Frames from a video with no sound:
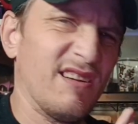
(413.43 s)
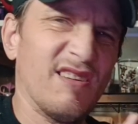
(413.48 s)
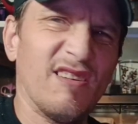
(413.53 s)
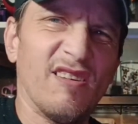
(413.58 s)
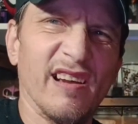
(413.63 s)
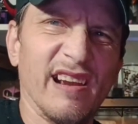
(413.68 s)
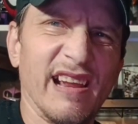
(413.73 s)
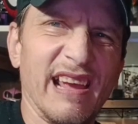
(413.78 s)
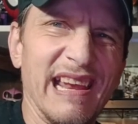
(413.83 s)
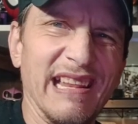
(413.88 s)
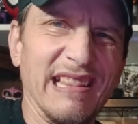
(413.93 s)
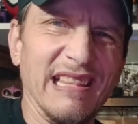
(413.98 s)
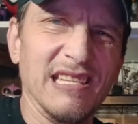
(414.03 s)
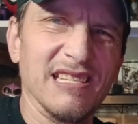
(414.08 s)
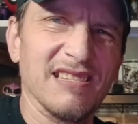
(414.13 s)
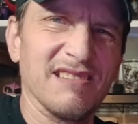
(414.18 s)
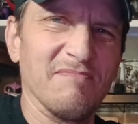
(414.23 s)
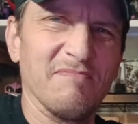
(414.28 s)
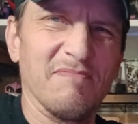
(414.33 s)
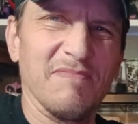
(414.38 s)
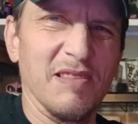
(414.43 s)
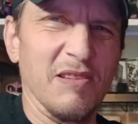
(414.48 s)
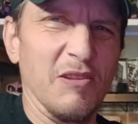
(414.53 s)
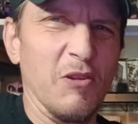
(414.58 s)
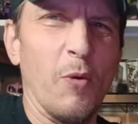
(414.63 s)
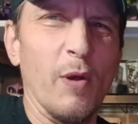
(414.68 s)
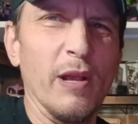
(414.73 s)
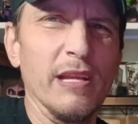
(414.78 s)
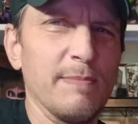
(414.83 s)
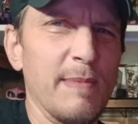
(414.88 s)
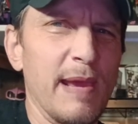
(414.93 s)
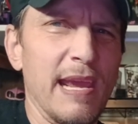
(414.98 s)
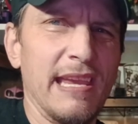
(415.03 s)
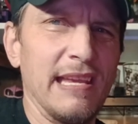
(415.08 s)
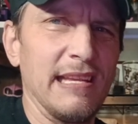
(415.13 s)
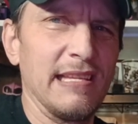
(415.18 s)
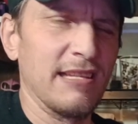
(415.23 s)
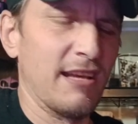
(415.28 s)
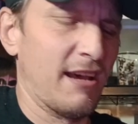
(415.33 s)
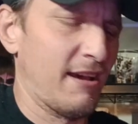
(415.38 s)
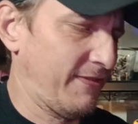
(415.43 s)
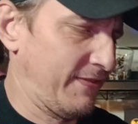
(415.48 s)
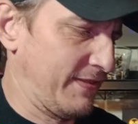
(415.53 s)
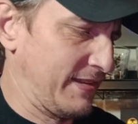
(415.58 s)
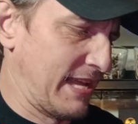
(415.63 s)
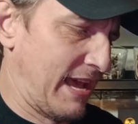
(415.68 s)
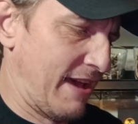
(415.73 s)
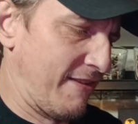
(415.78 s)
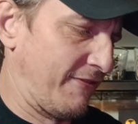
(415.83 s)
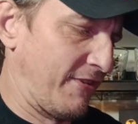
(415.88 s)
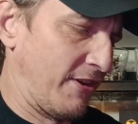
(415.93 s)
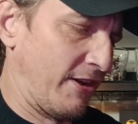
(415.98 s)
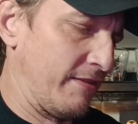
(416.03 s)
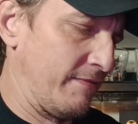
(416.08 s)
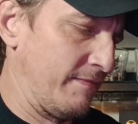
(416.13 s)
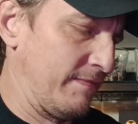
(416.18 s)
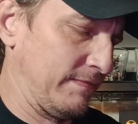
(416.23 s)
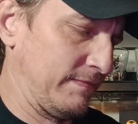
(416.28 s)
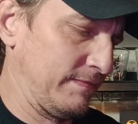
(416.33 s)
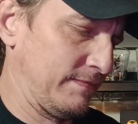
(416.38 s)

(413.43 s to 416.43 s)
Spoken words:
Oh, and I hate this. The noise making stuff. That's fine.